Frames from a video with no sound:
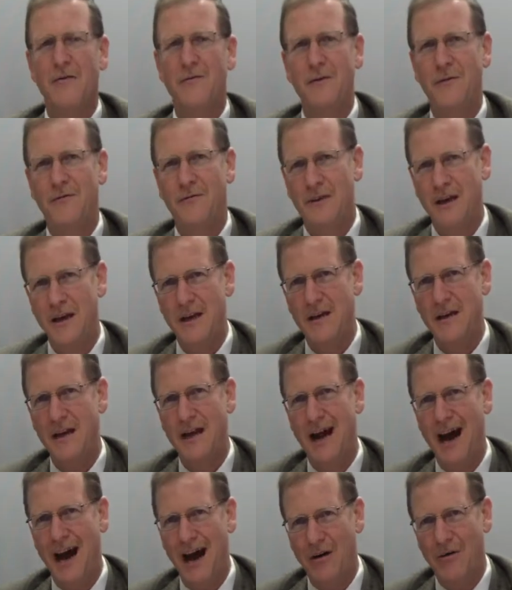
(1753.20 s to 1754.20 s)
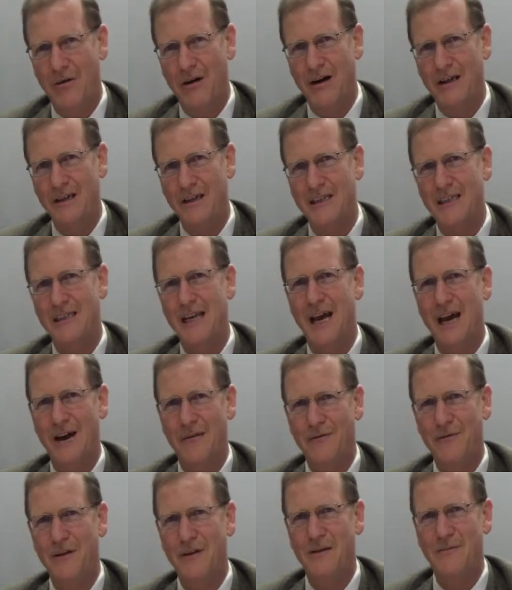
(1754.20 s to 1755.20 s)
15 hours
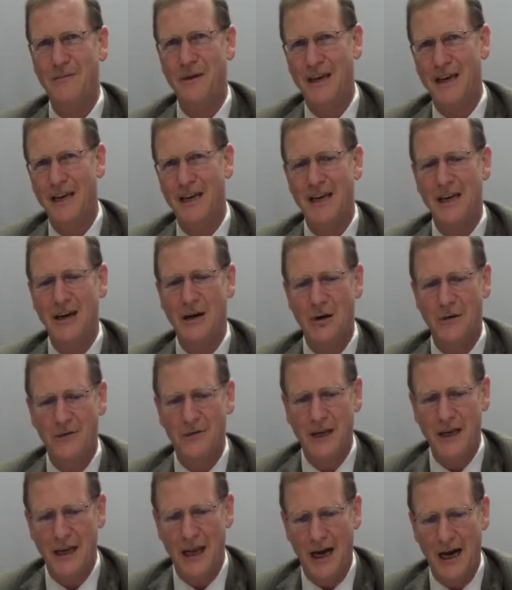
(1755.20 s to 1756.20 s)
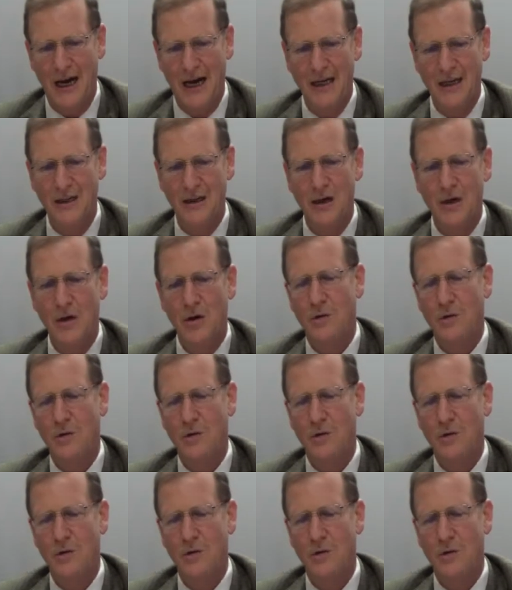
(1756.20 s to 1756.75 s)
after the beginning of the night,